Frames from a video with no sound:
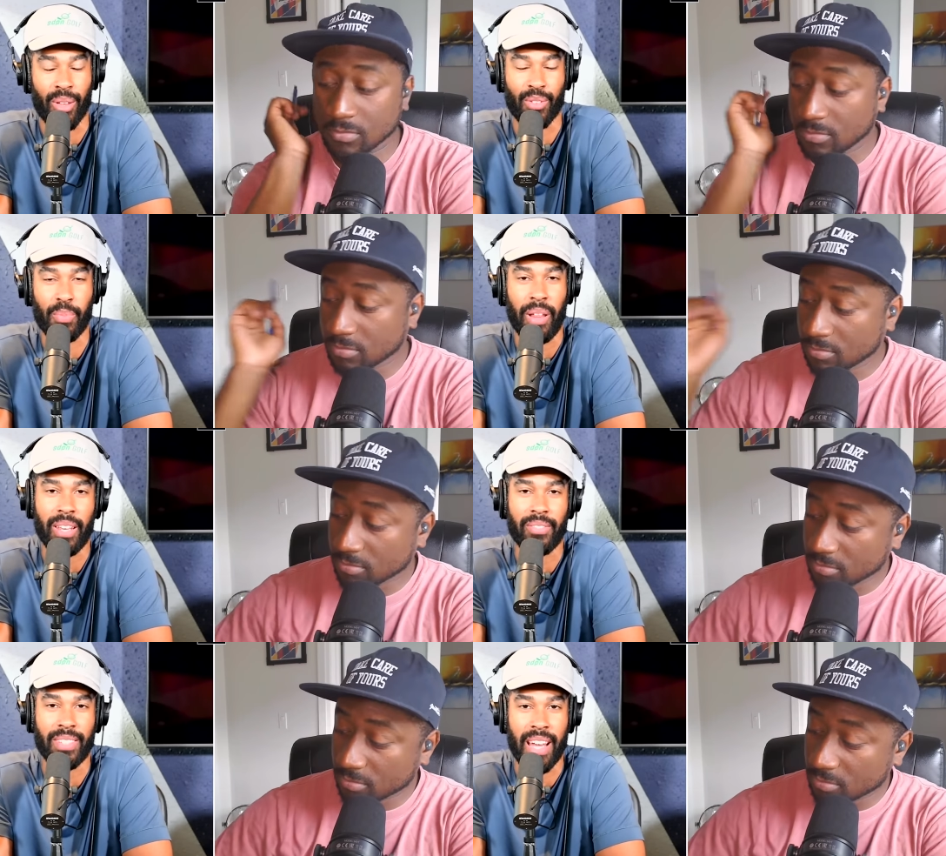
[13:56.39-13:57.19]
Speaker 1: There was
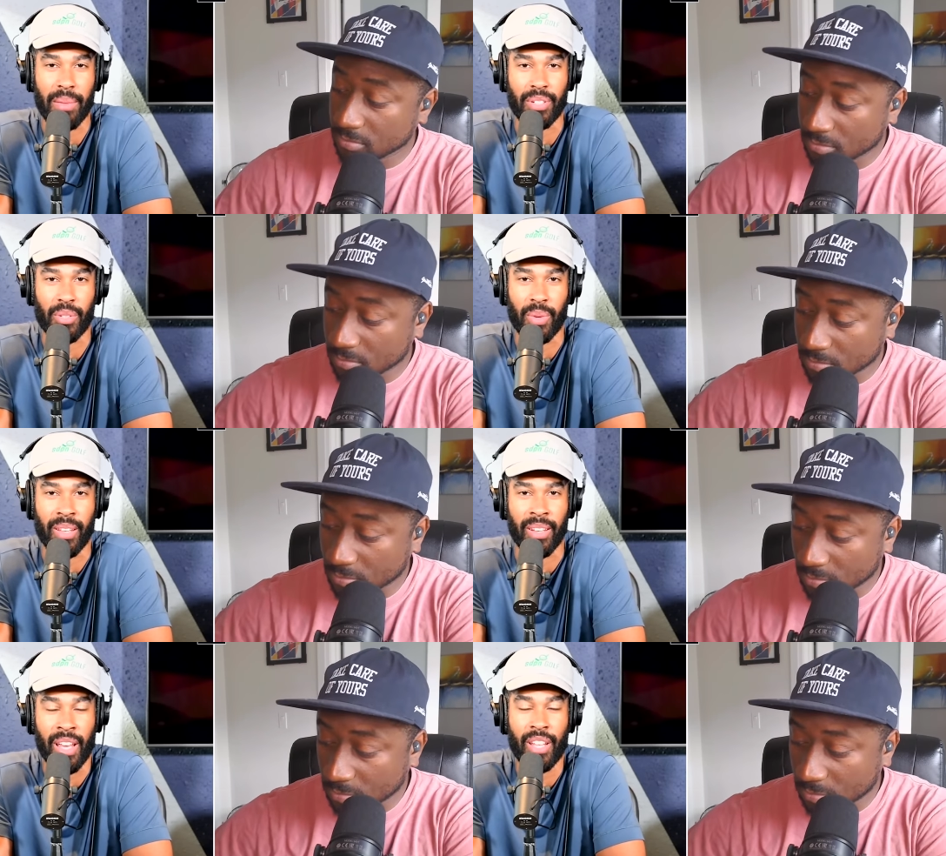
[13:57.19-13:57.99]
plenty of time
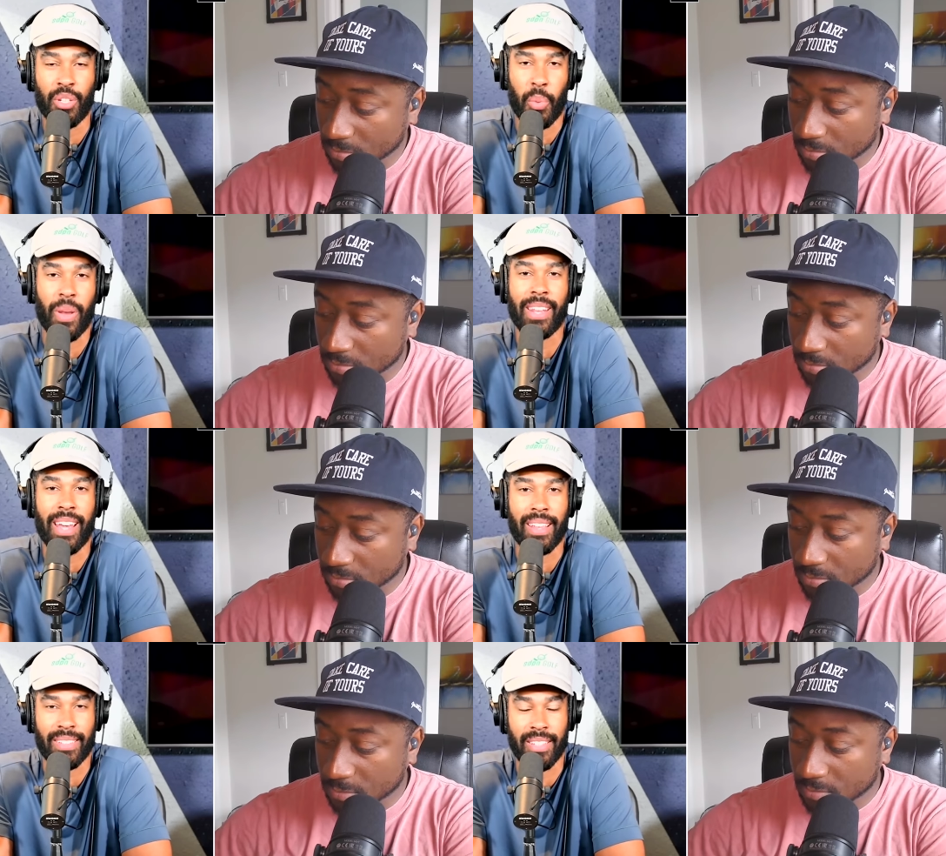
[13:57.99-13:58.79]
between
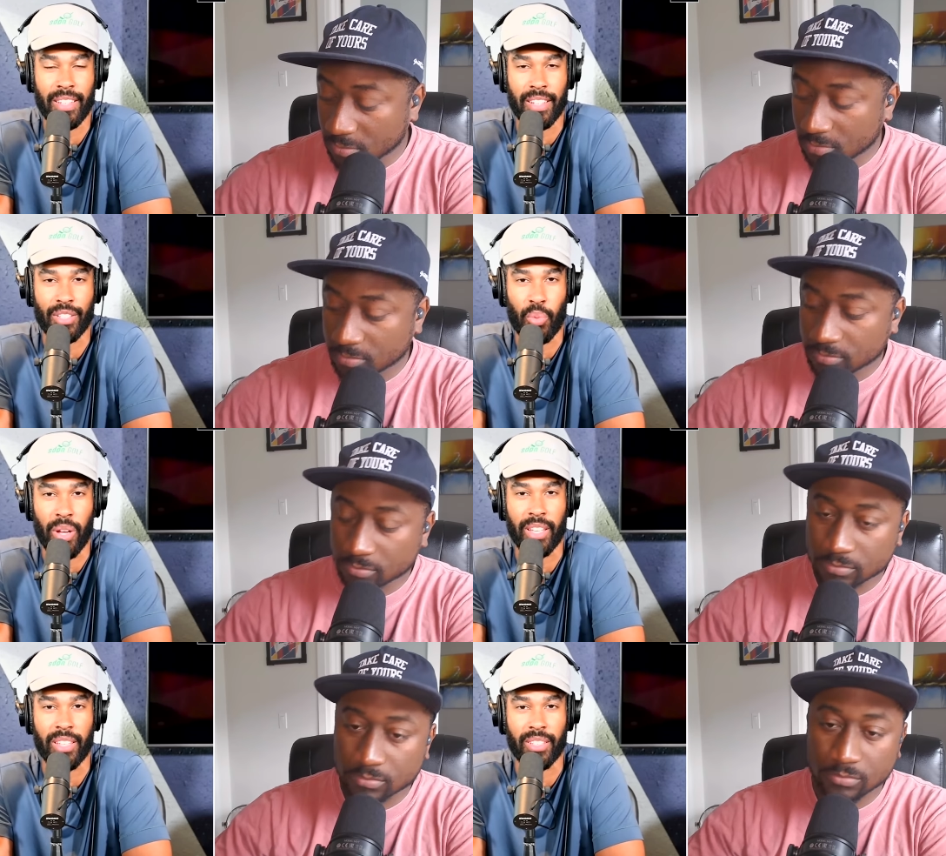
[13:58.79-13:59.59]
2019 and
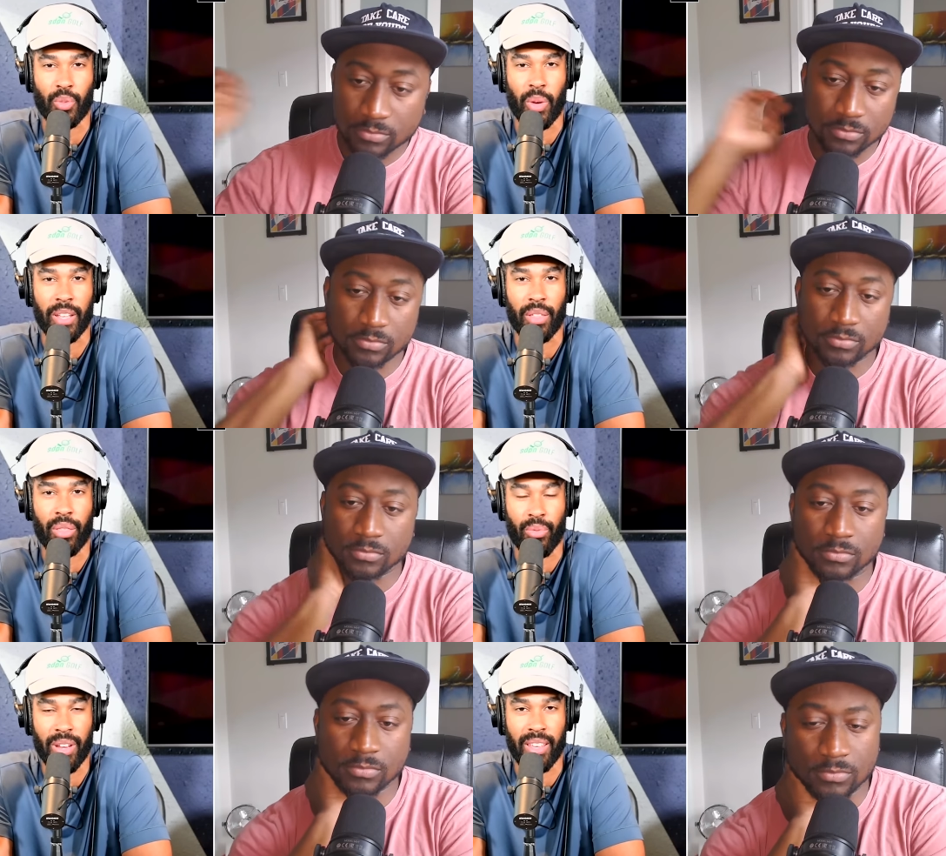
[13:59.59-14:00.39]

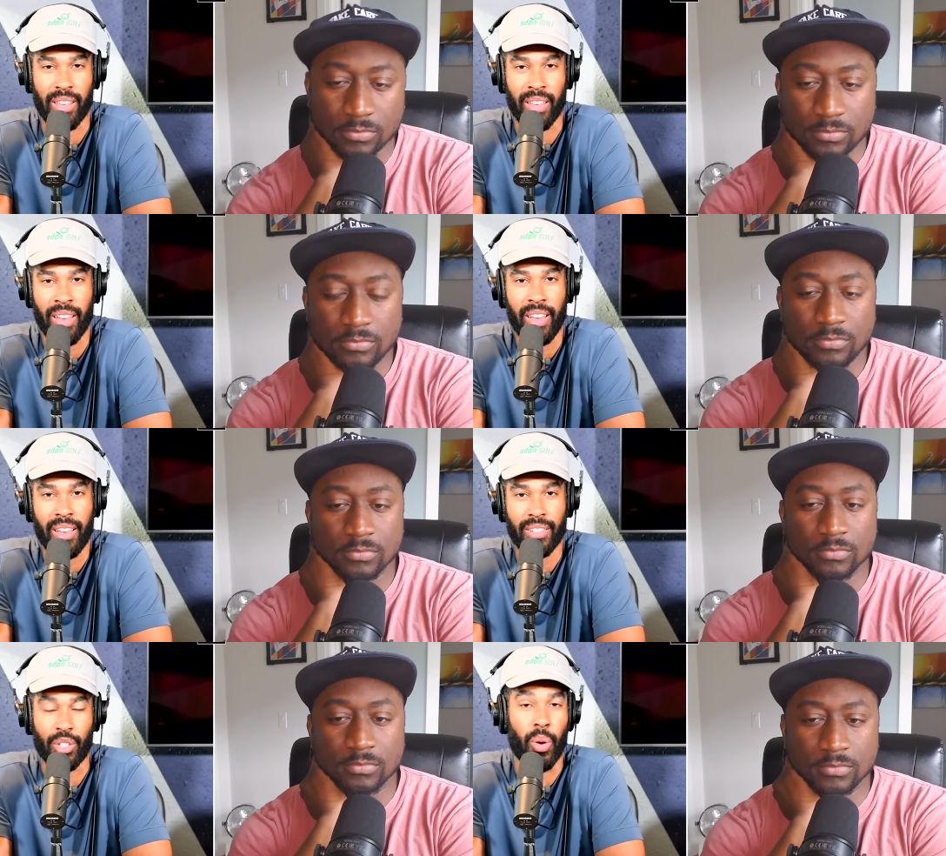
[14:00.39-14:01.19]
2023
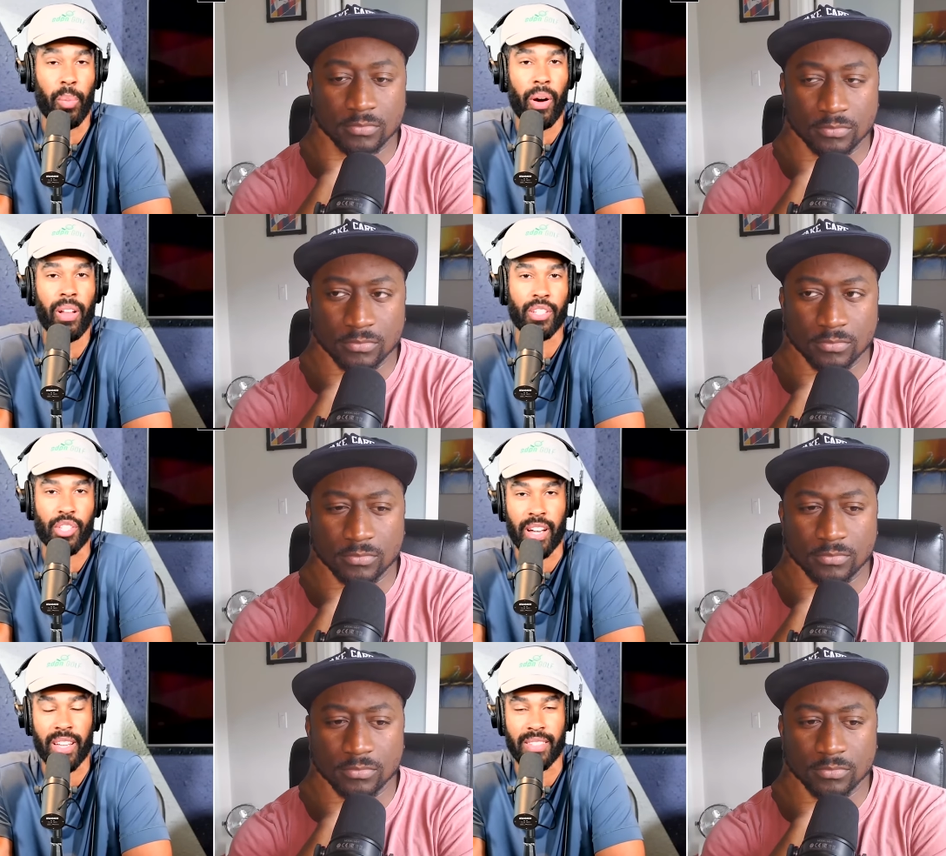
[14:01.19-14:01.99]
to
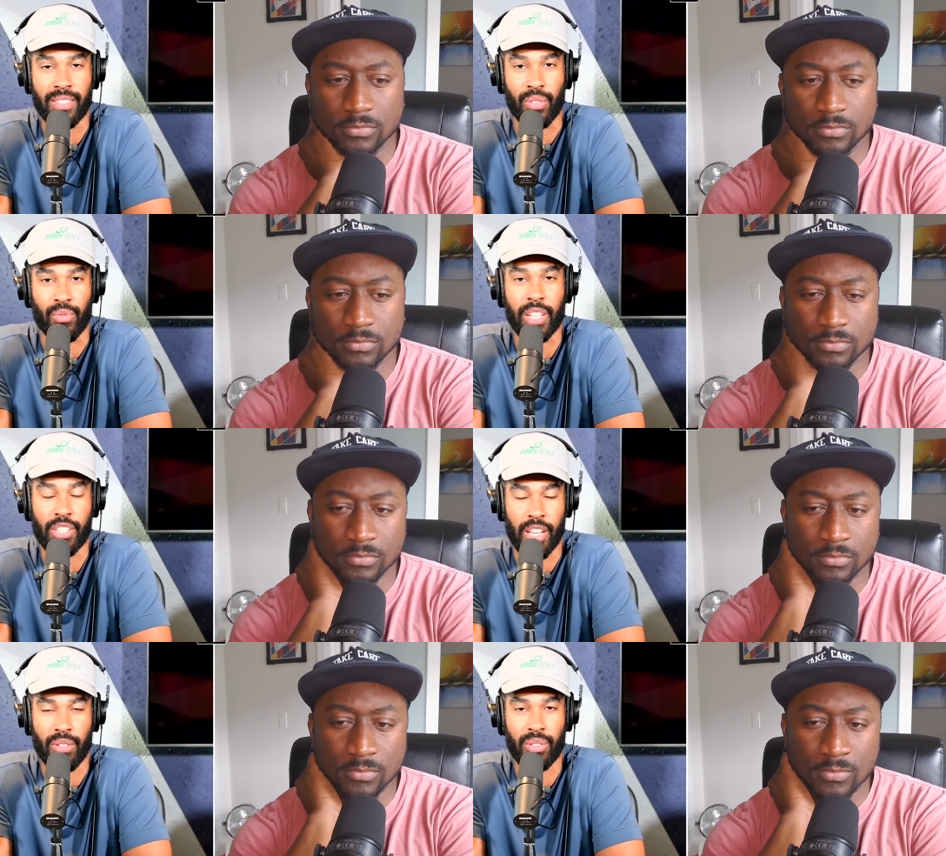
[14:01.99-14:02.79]
apologize, to reach
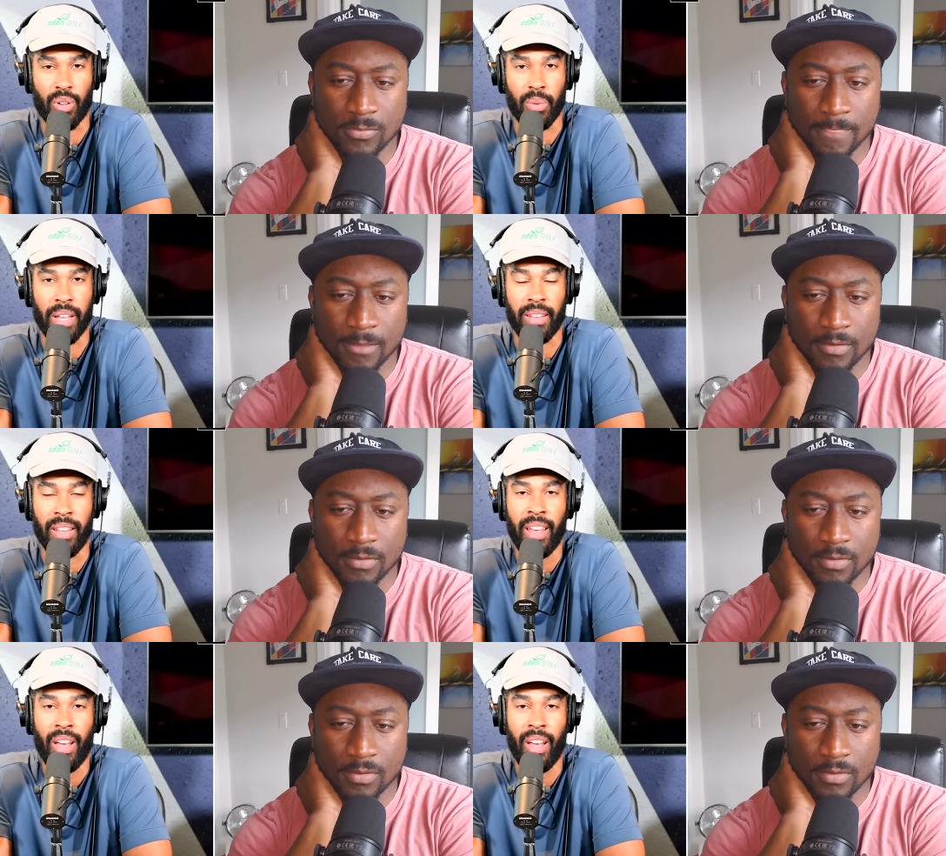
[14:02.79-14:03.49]
out to him and